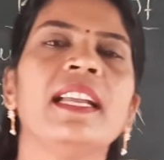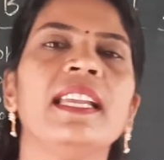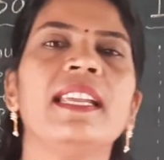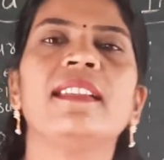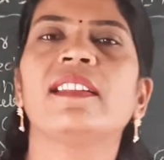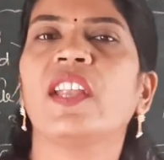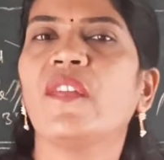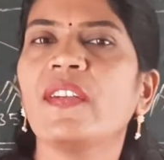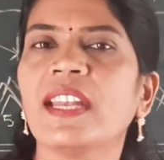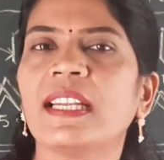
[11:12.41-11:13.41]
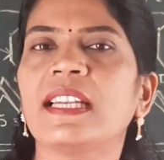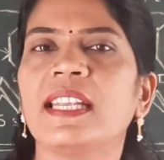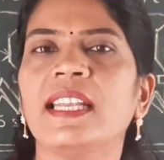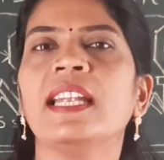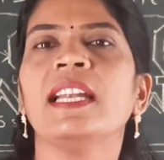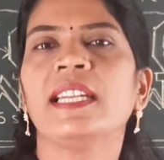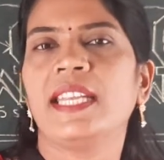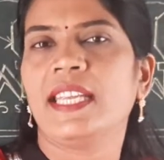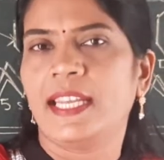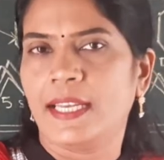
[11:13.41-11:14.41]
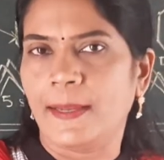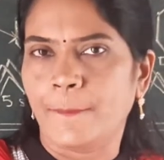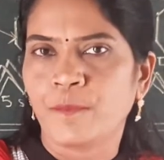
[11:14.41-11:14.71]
is definitely DNA.